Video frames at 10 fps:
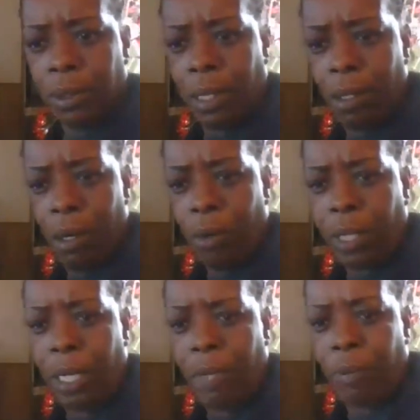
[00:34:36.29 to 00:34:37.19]
Yeah,
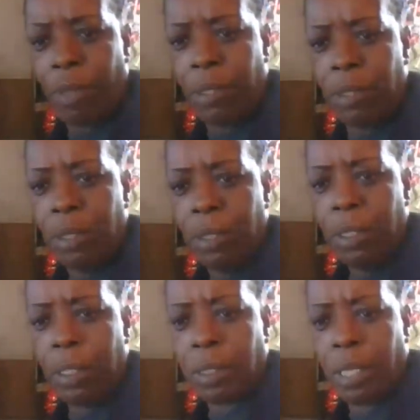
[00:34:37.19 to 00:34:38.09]
okay, everyone.
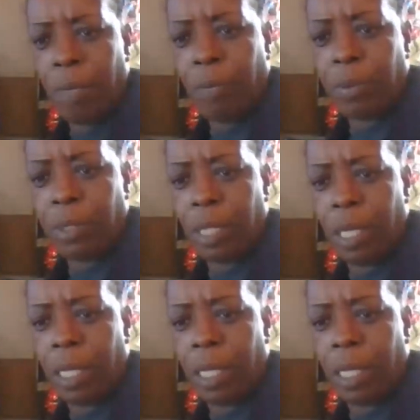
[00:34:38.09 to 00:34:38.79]
It's 9:15.